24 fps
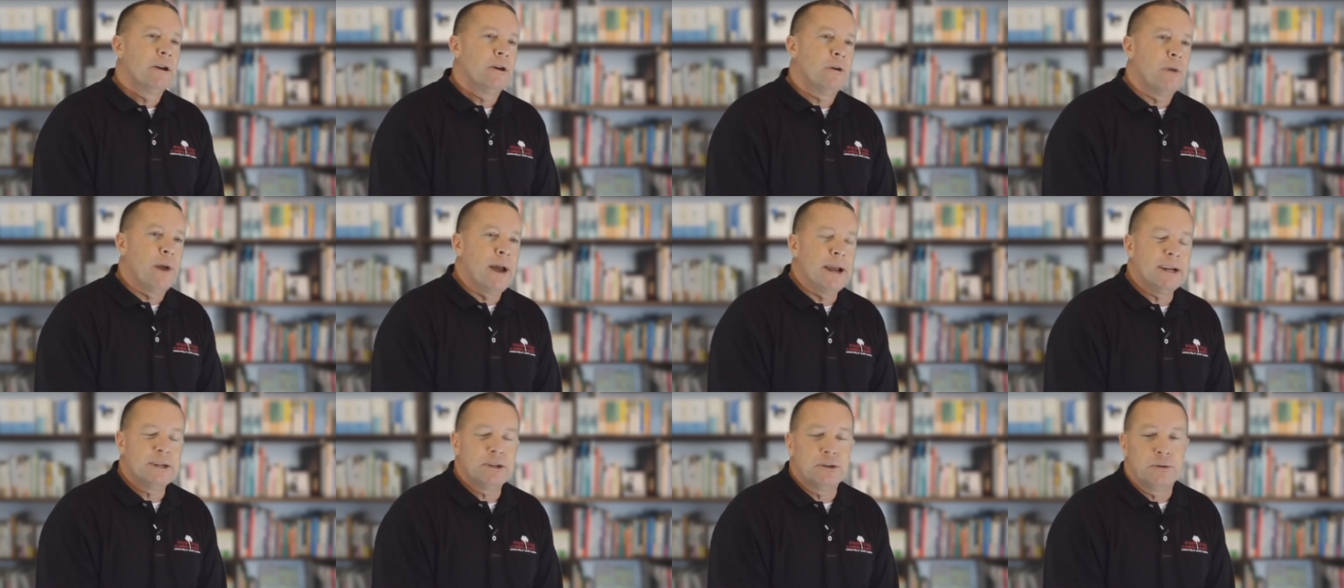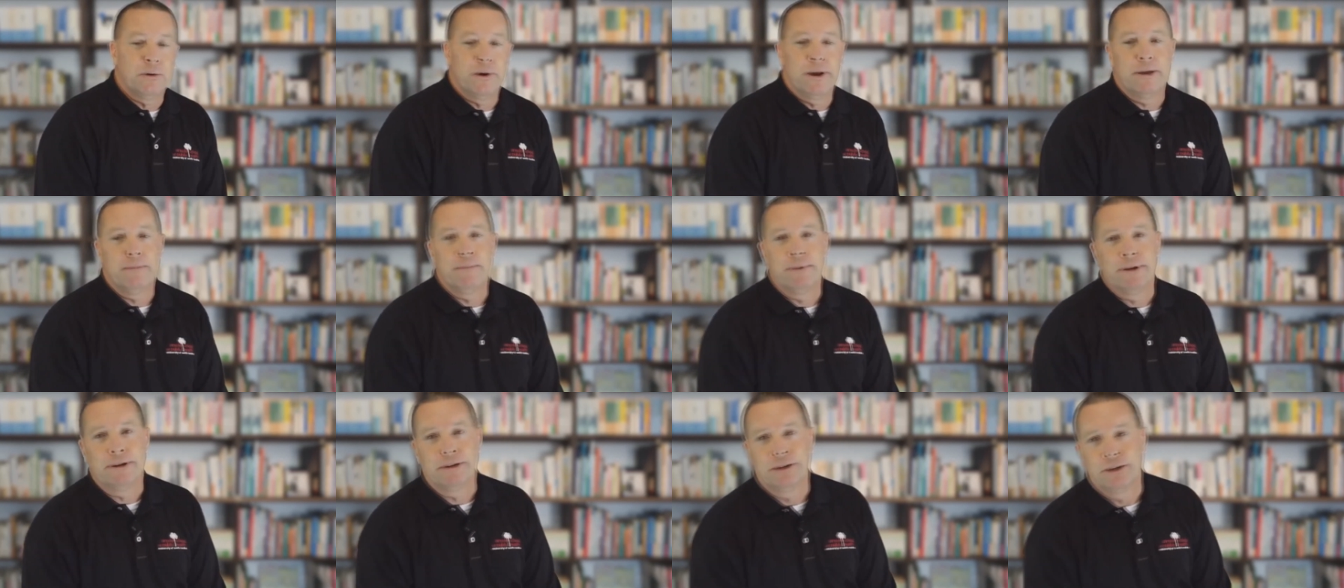grass
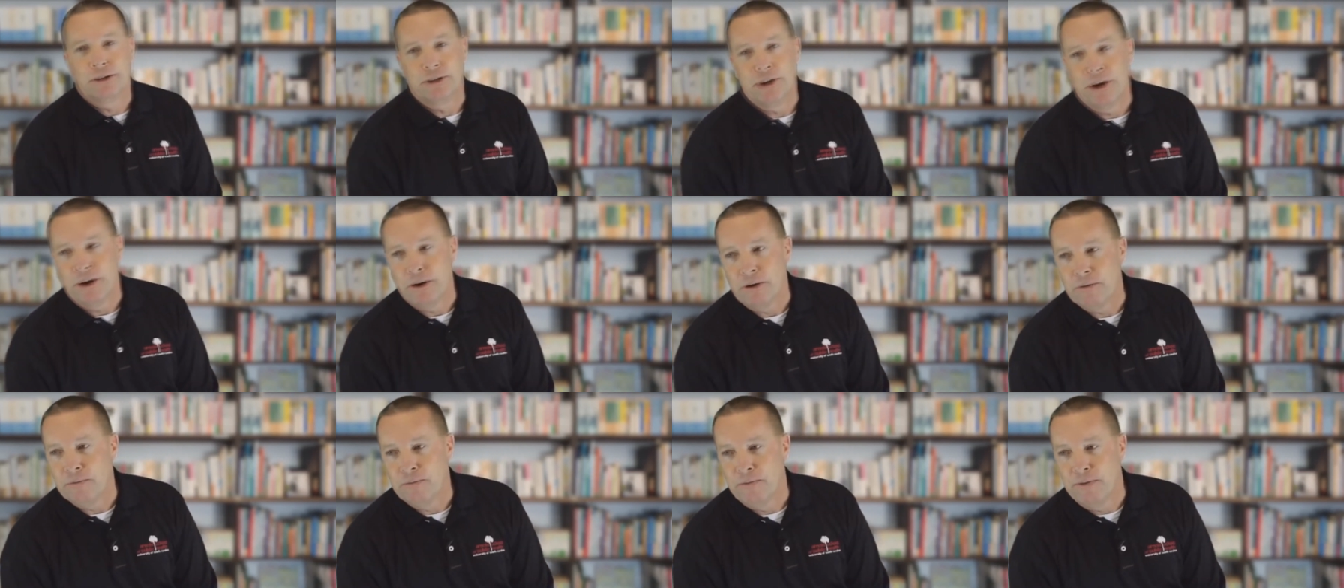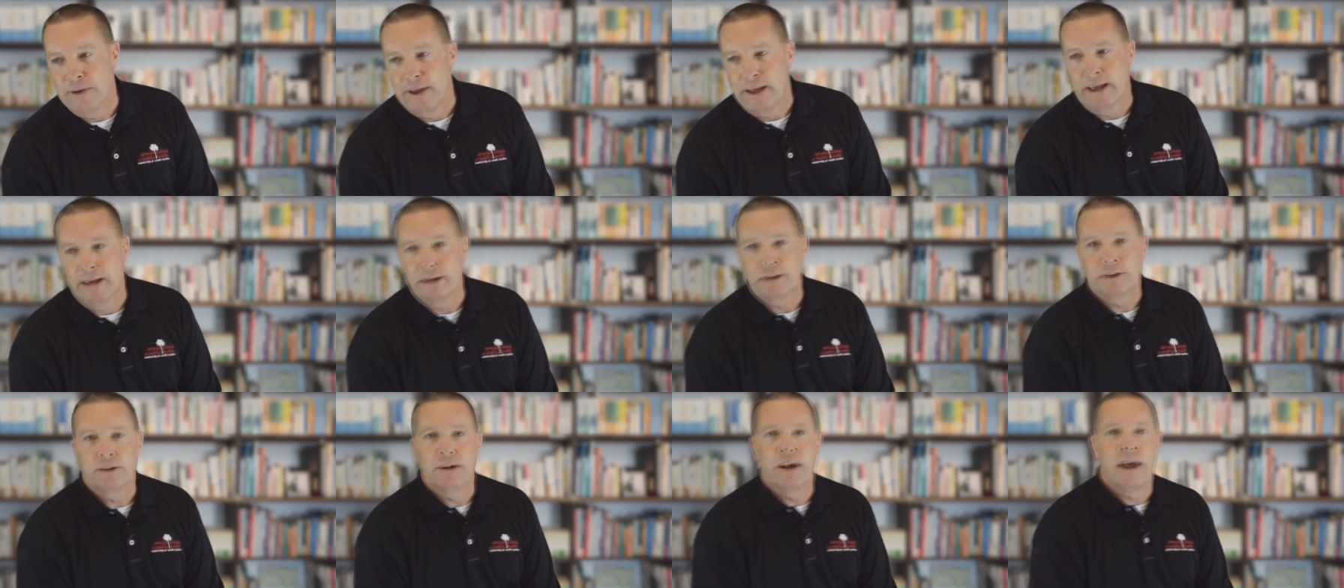shrimp and
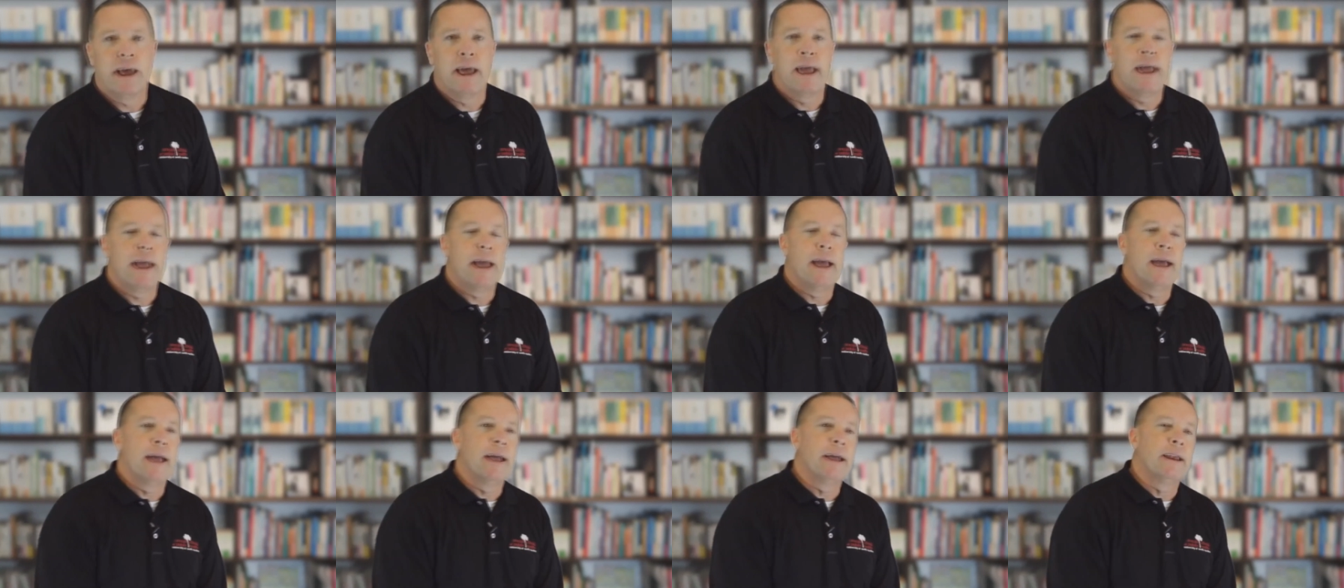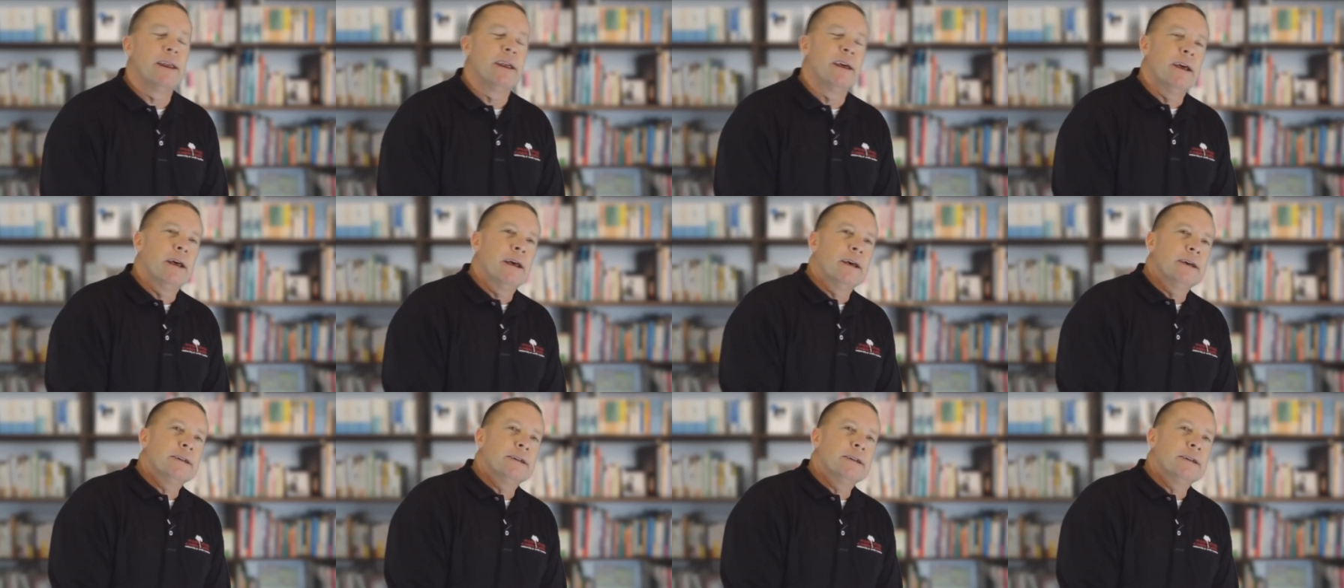shellfish and